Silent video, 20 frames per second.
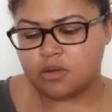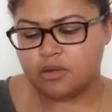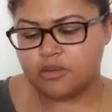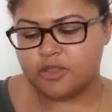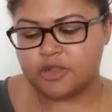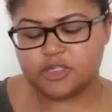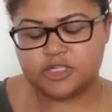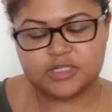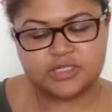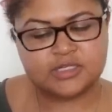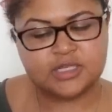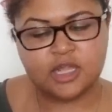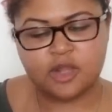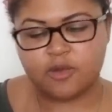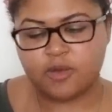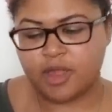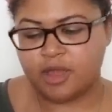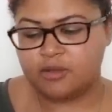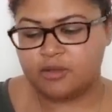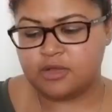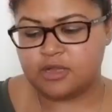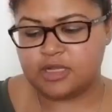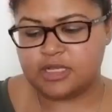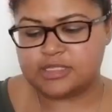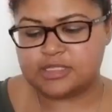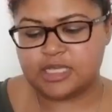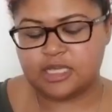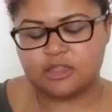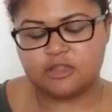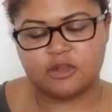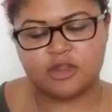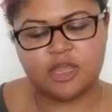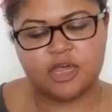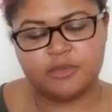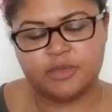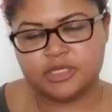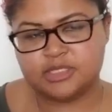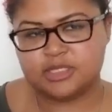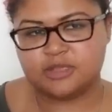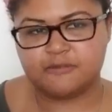They're just not grounded. It's like they're
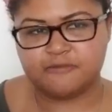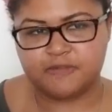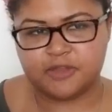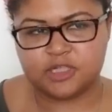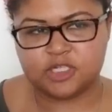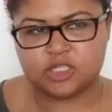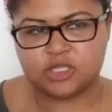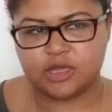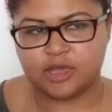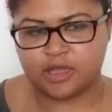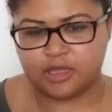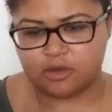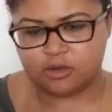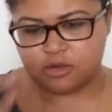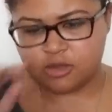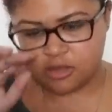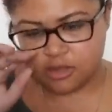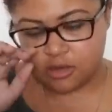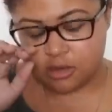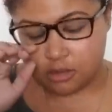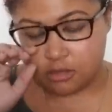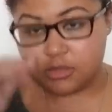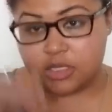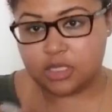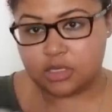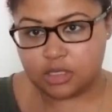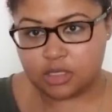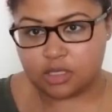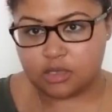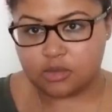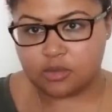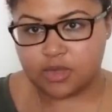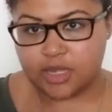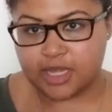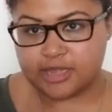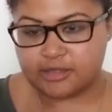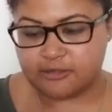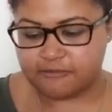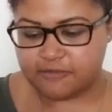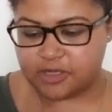coming to the finish line, meeting you
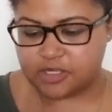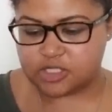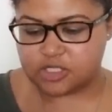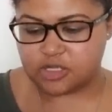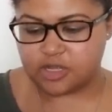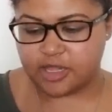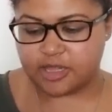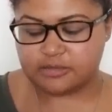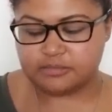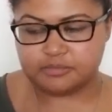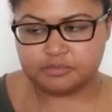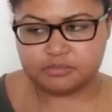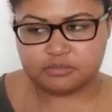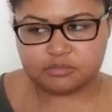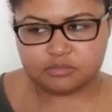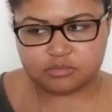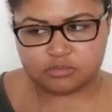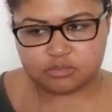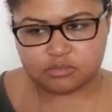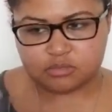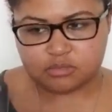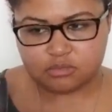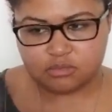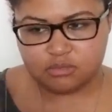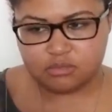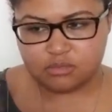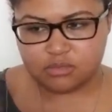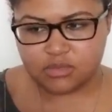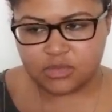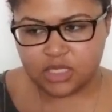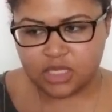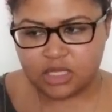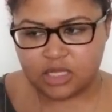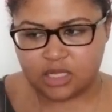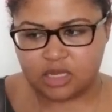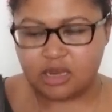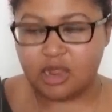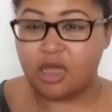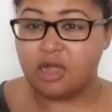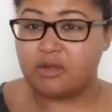at the finish line.
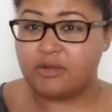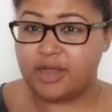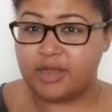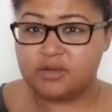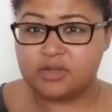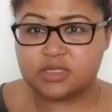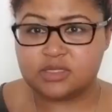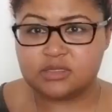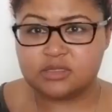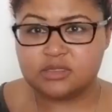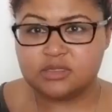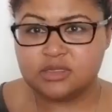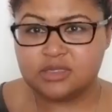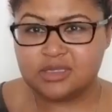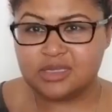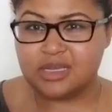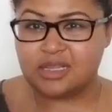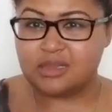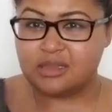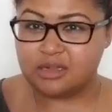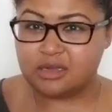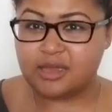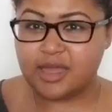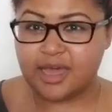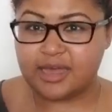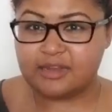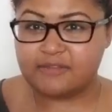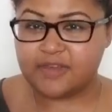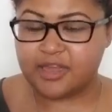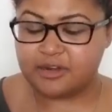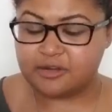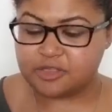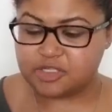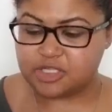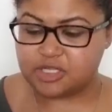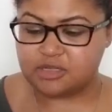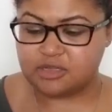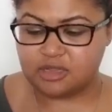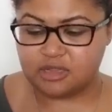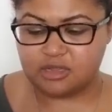Not grounded, a little out of
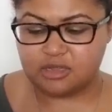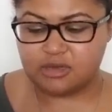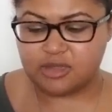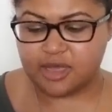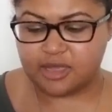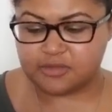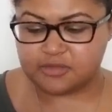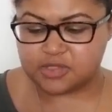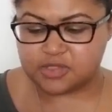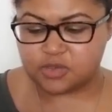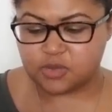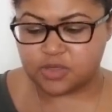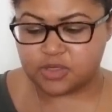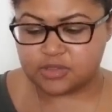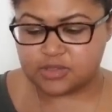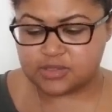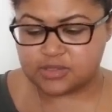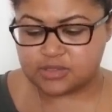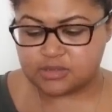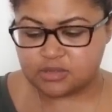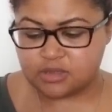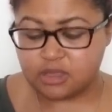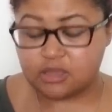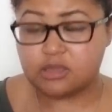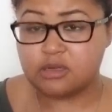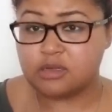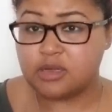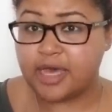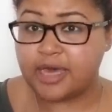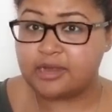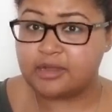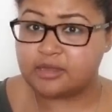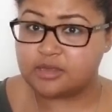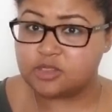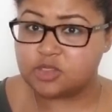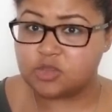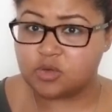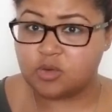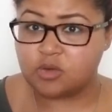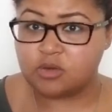energy, a little out of sorts, a little out of
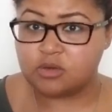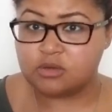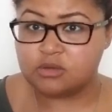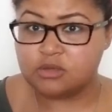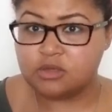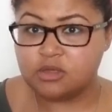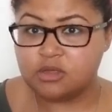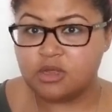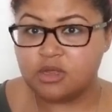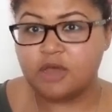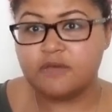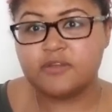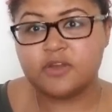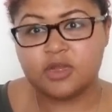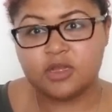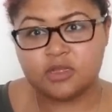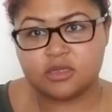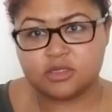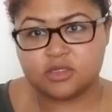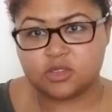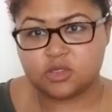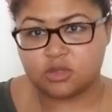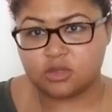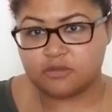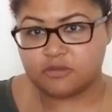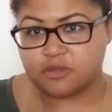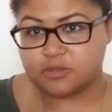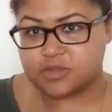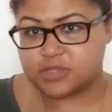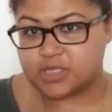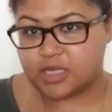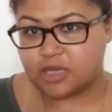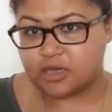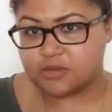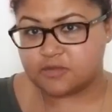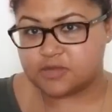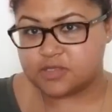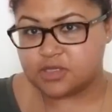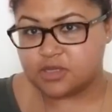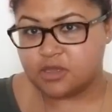control, not very in control of
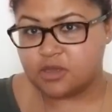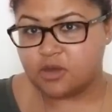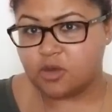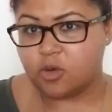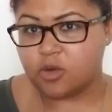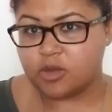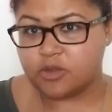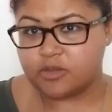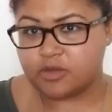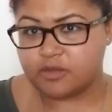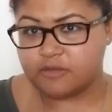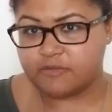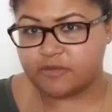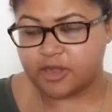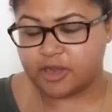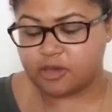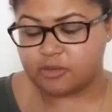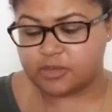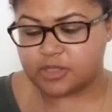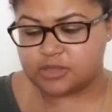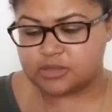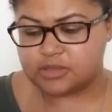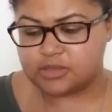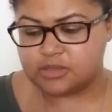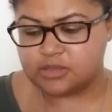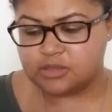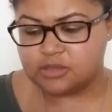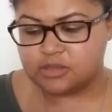themselves or in their environment.